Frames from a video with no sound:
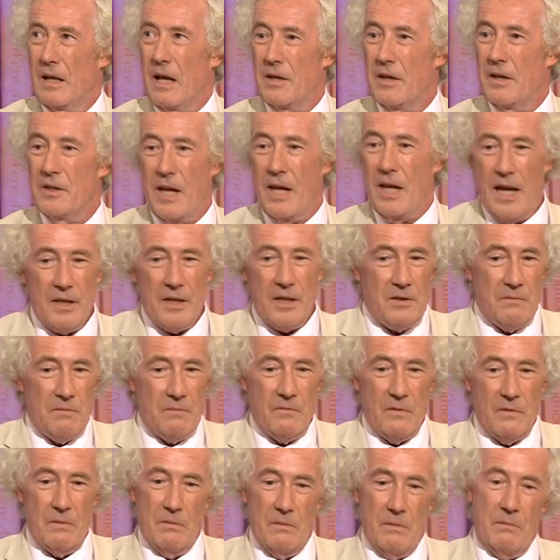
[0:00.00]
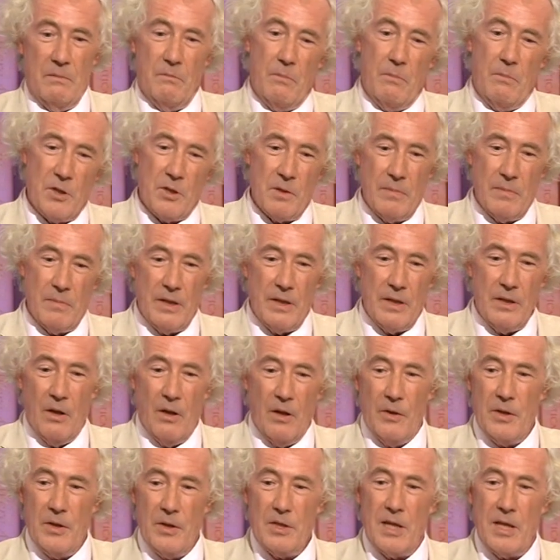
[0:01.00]
had possibly
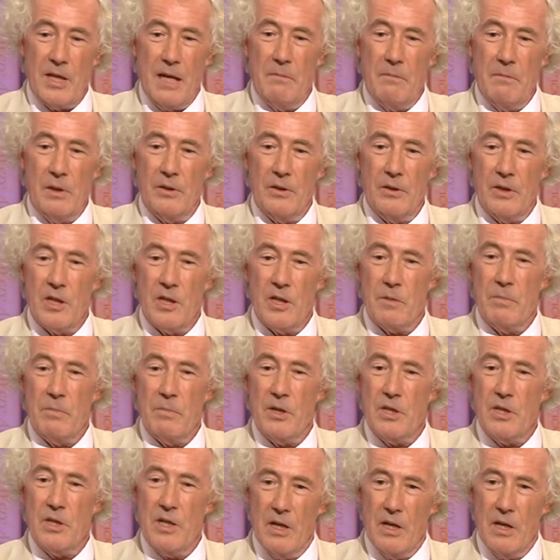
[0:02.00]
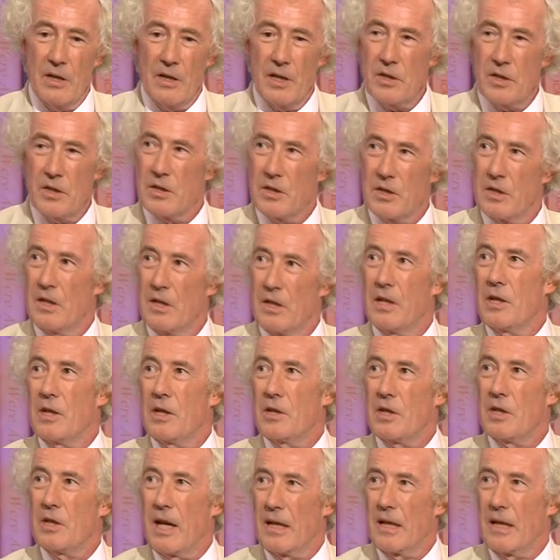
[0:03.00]
not the same illness, but serious
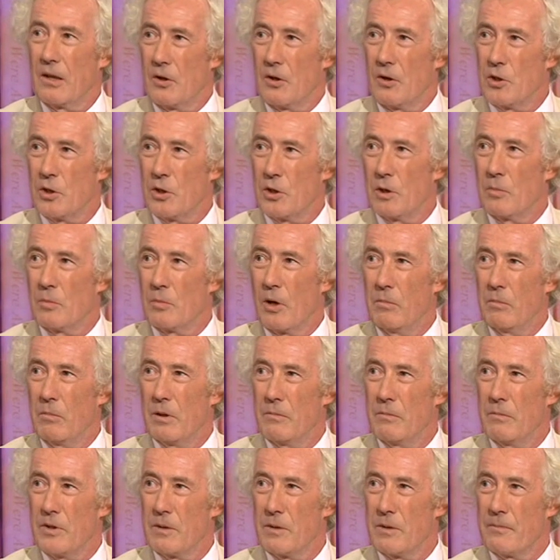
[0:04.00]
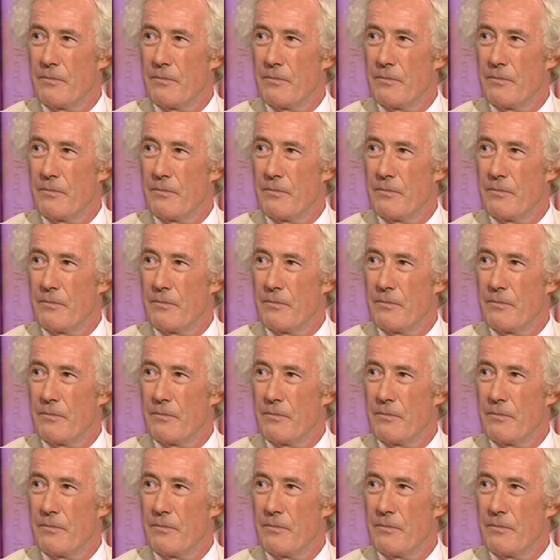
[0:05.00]
psychological problems.